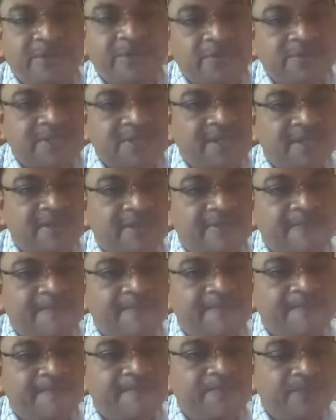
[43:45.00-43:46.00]
to say.
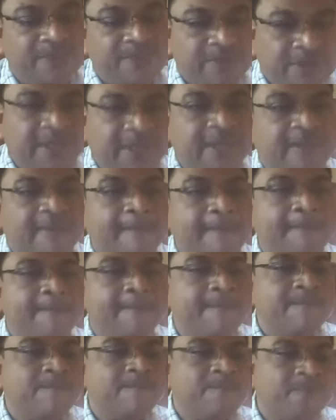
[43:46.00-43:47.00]
Okay.
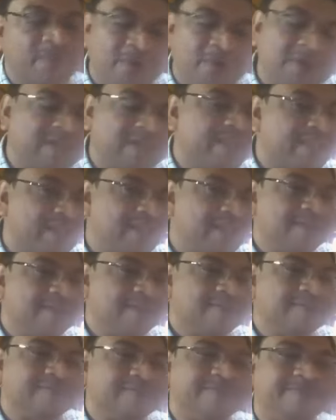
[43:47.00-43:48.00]
Okay, then.
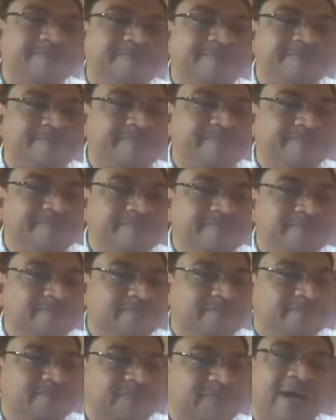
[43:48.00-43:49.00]

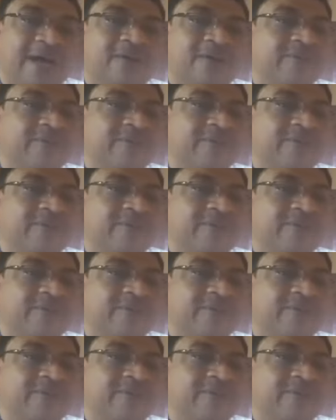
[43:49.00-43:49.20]
Now